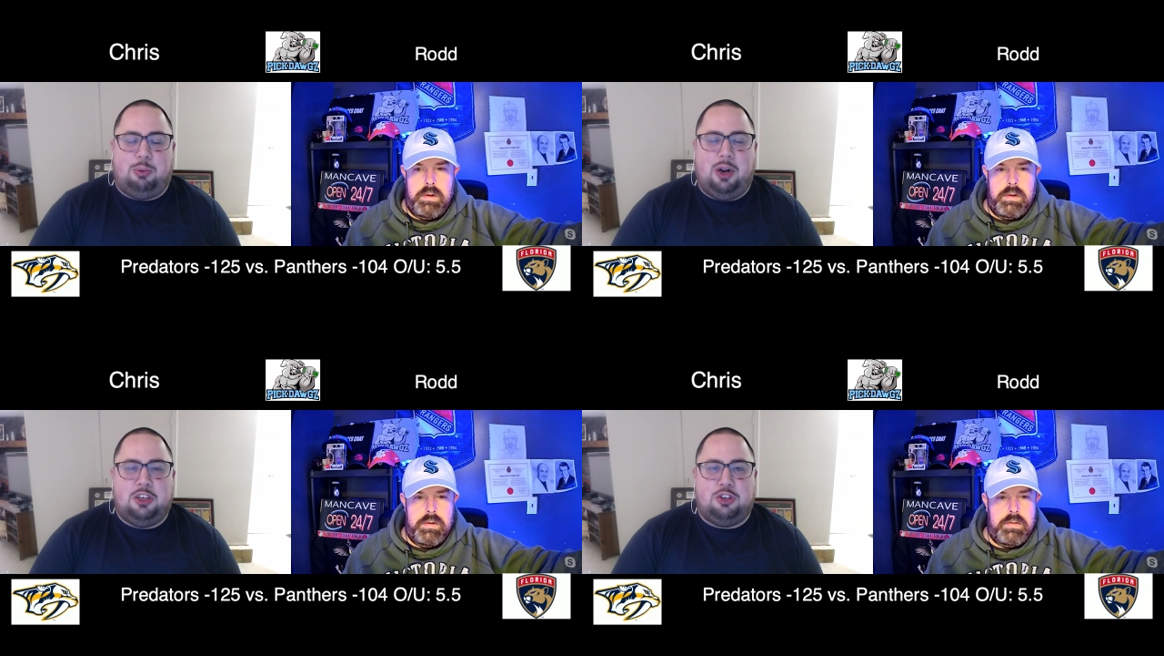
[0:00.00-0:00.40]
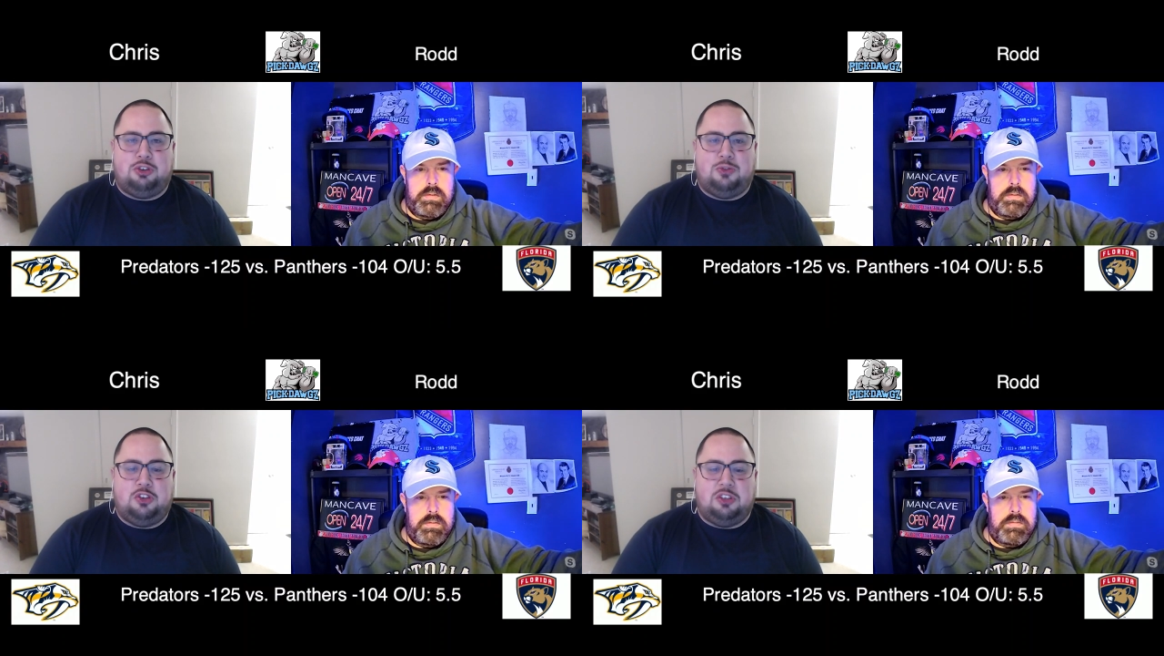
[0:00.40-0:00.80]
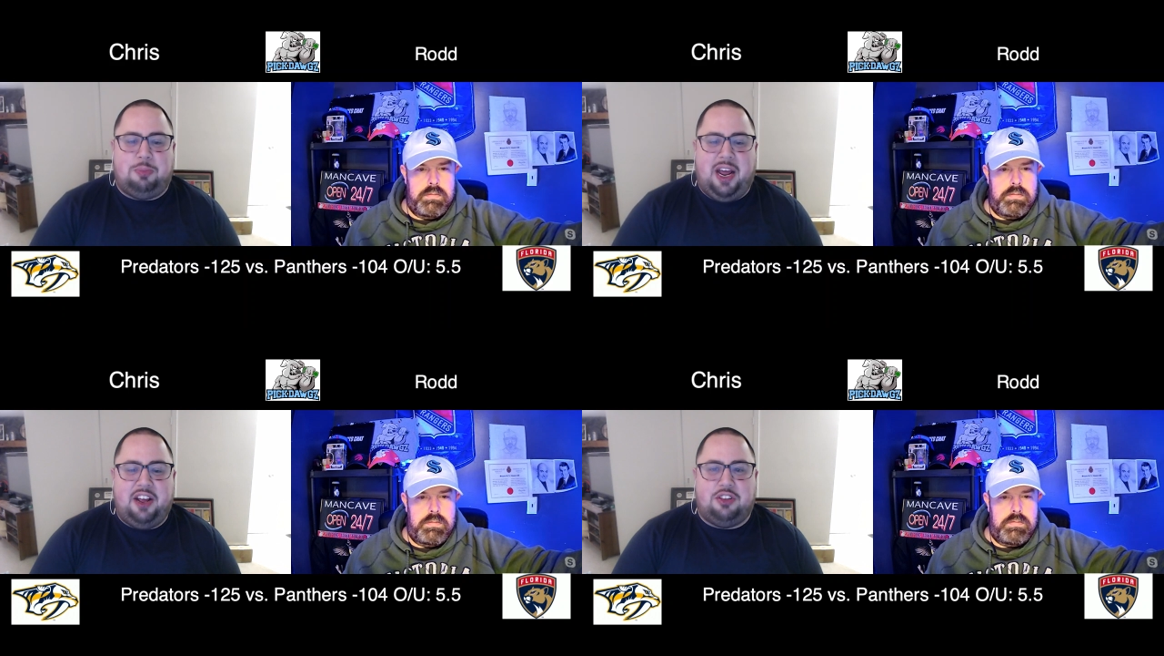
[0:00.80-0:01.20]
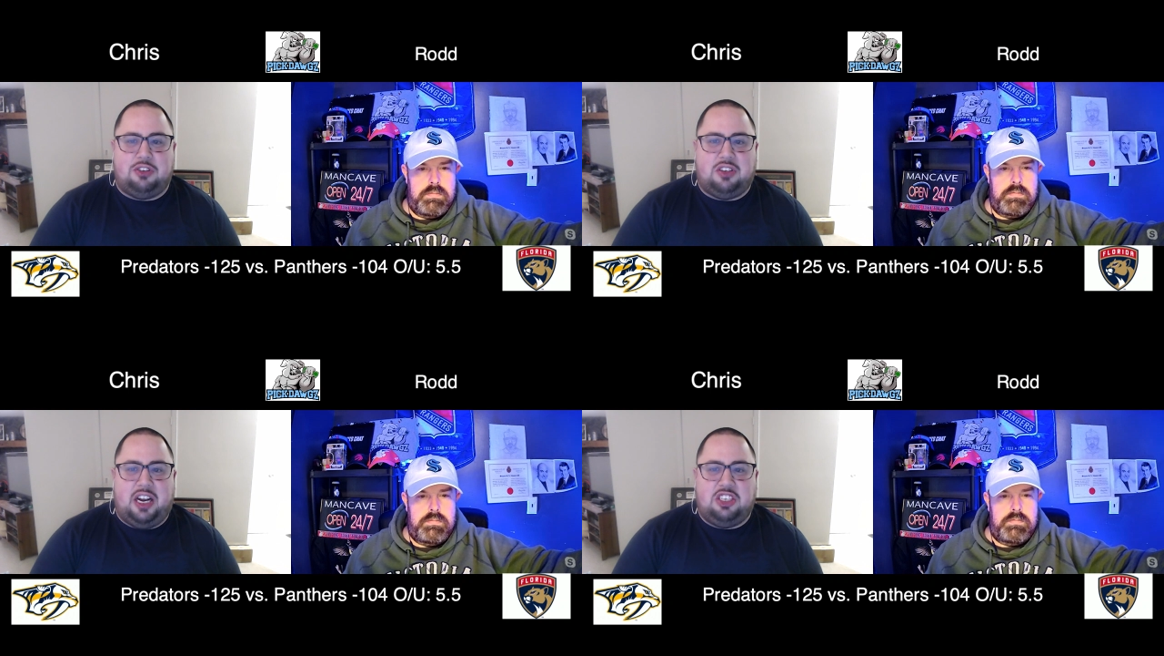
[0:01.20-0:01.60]
Speaker 1: Predators versus
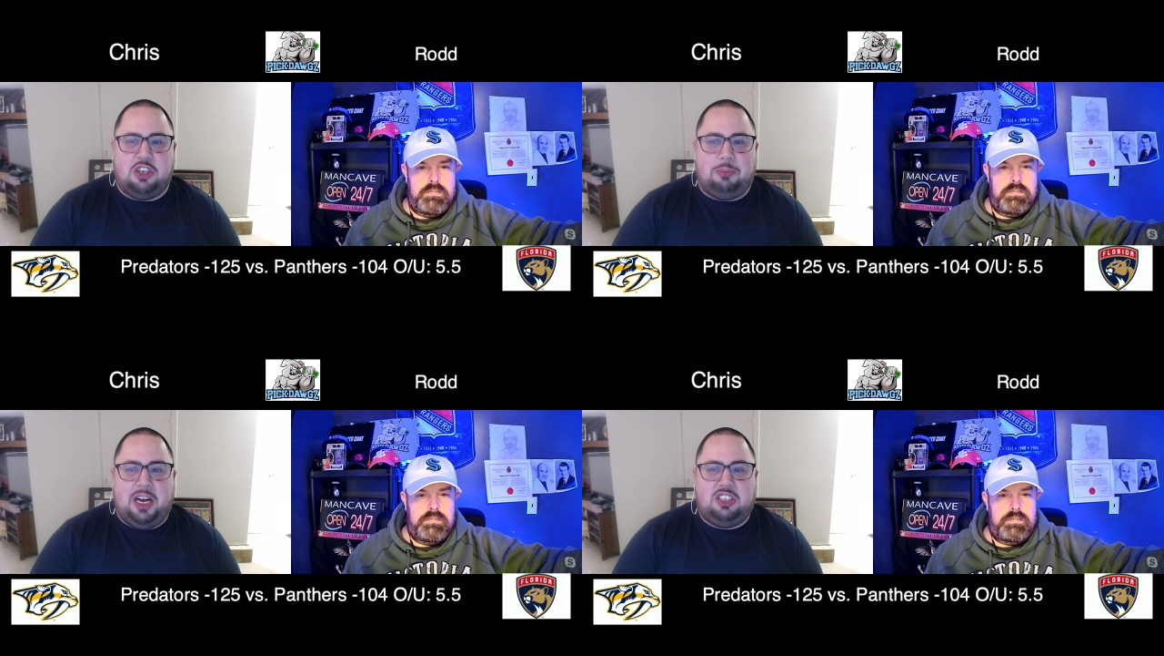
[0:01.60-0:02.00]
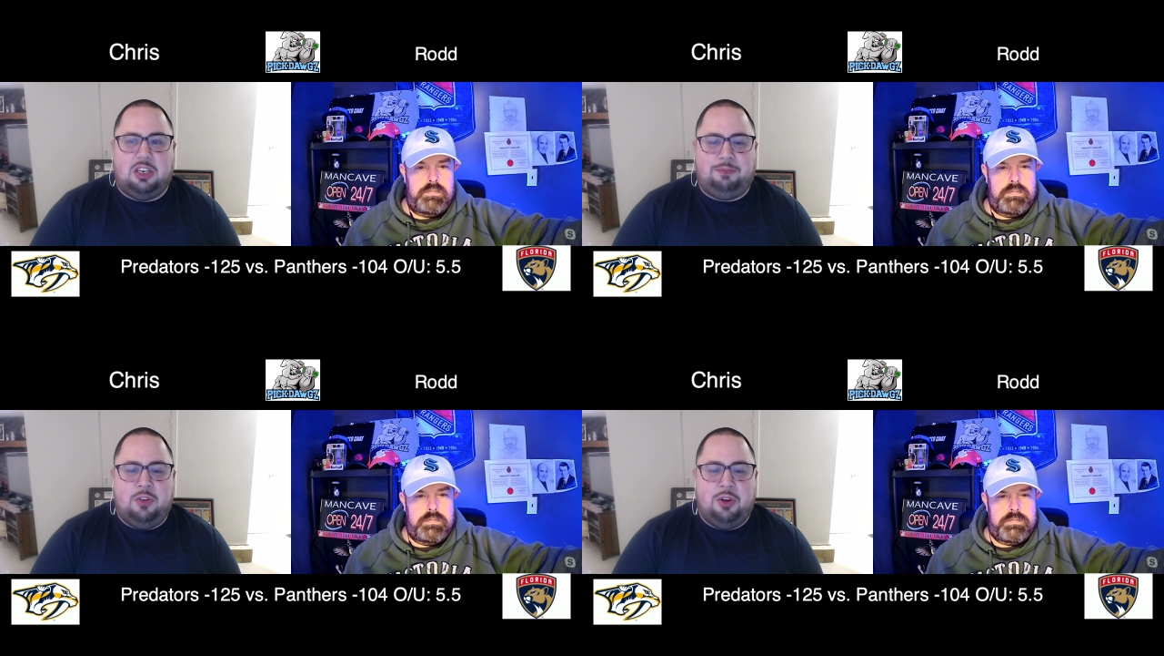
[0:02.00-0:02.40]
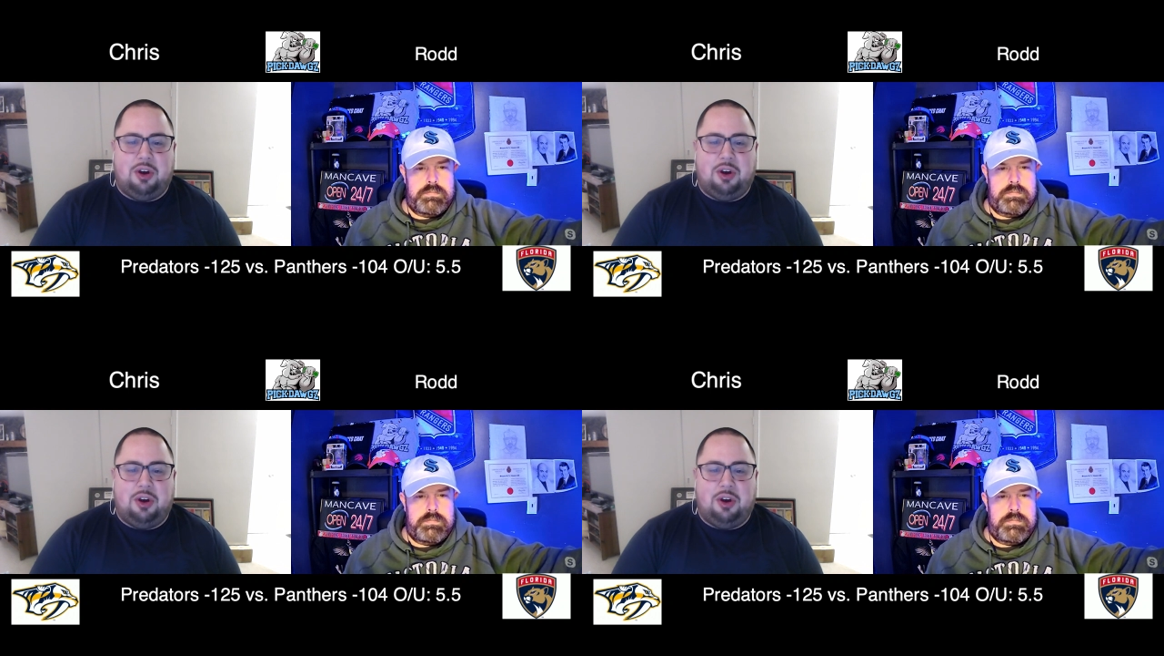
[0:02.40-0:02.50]
Panthers N H L matchup